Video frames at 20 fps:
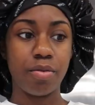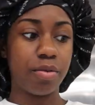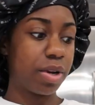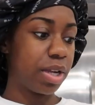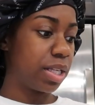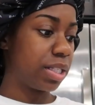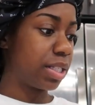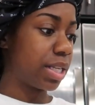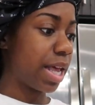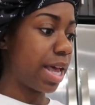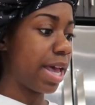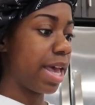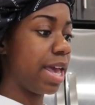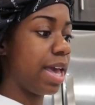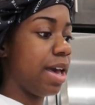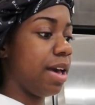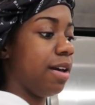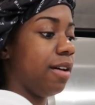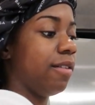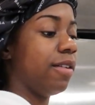What else I
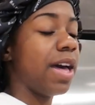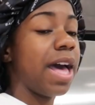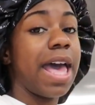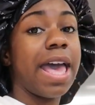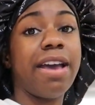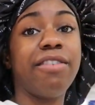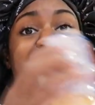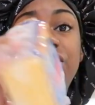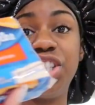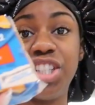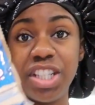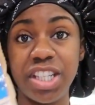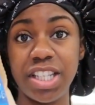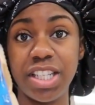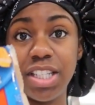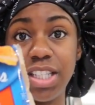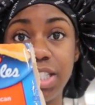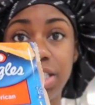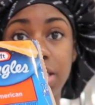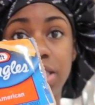have? I have
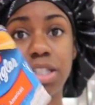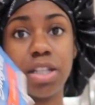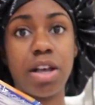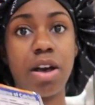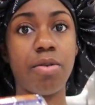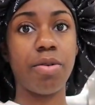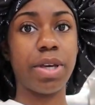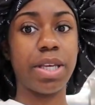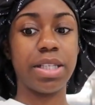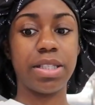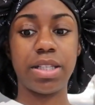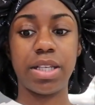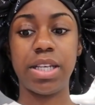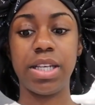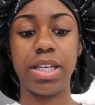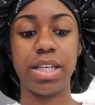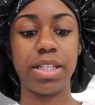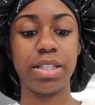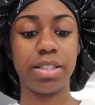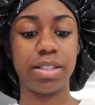cheese to go in his
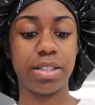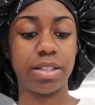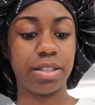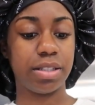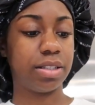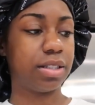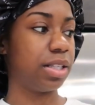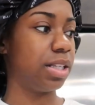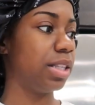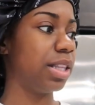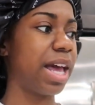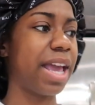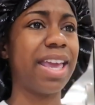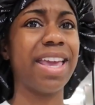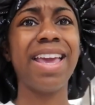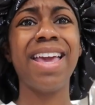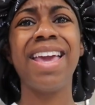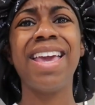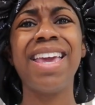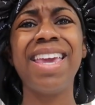eggs. He like,
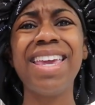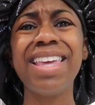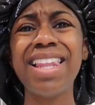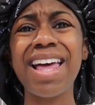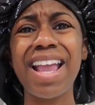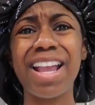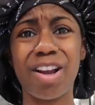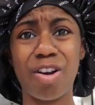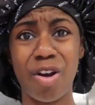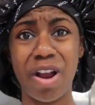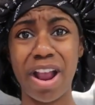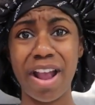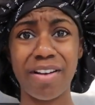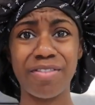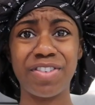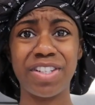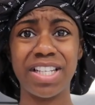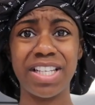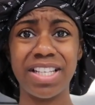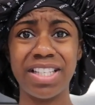he like
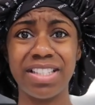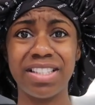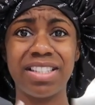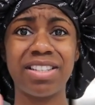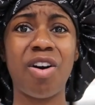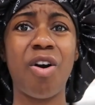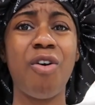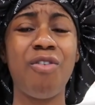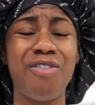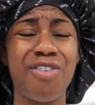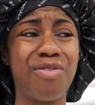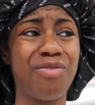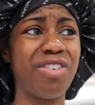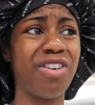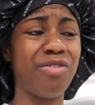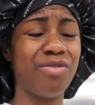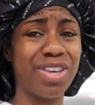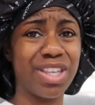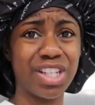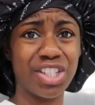Kraft cheese over
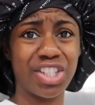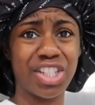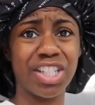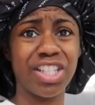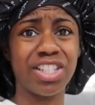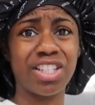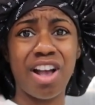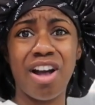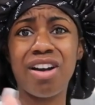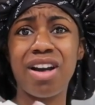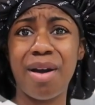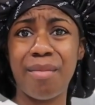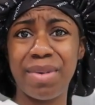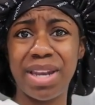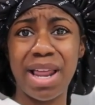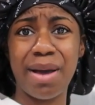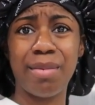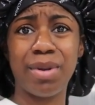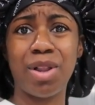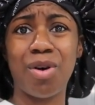Velveeta cheese. Y'all comment
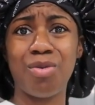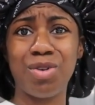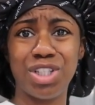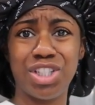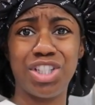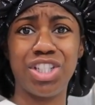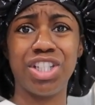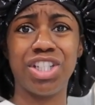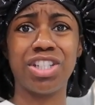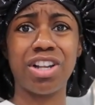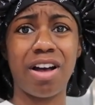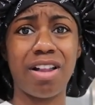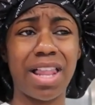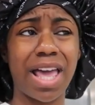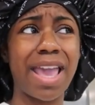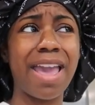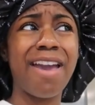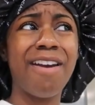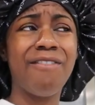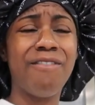down below which cheese y'all
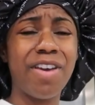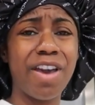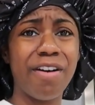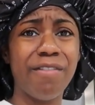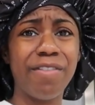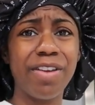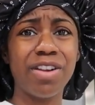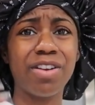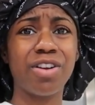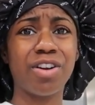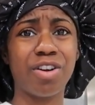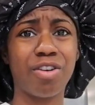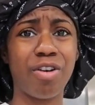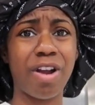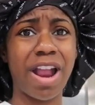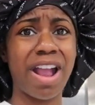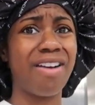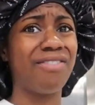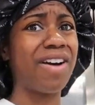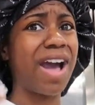like, Velveeta or
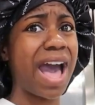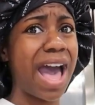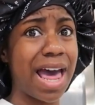Kraft.